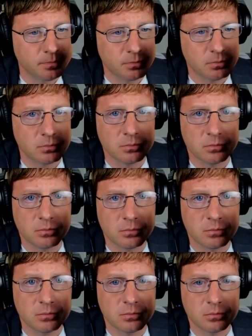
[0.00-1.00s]

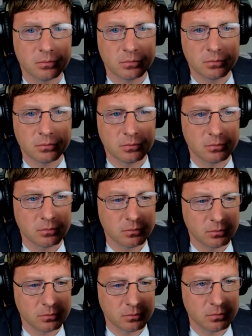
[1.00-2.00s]
[no speech]